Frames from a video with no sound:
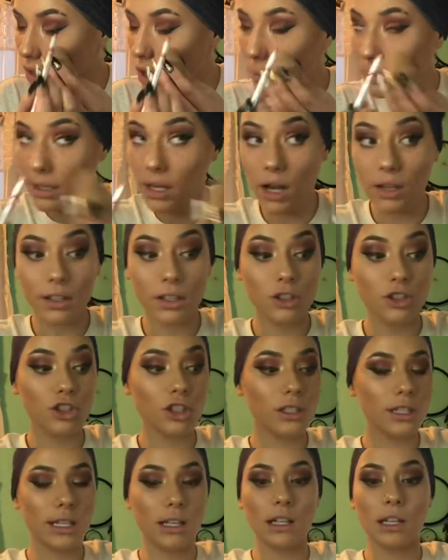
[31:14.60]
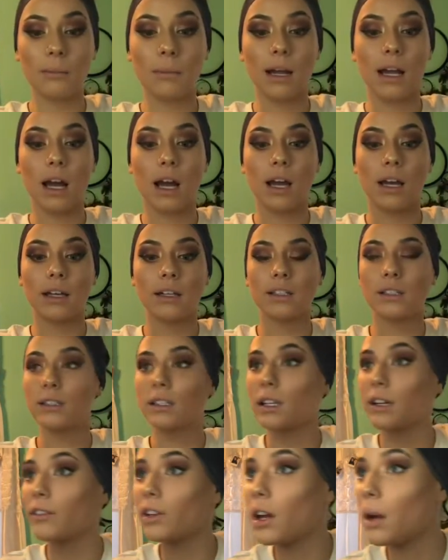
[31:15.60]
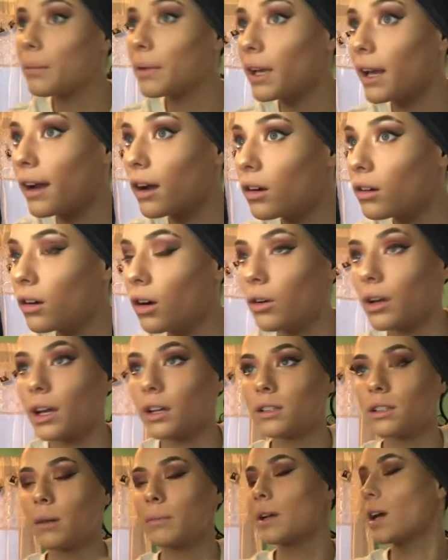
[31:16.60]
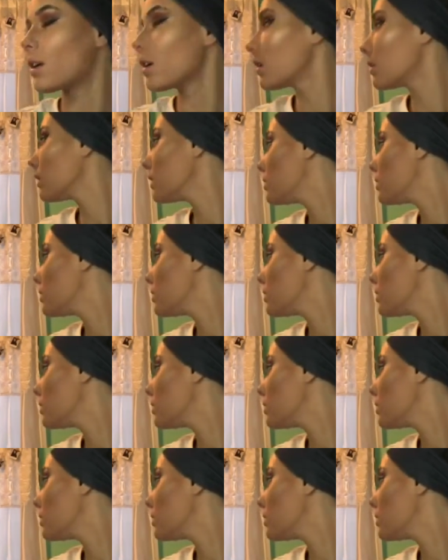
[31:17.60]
Oh my god, this is just tickling my eye. Is it even coming out? Okay, it's coming out at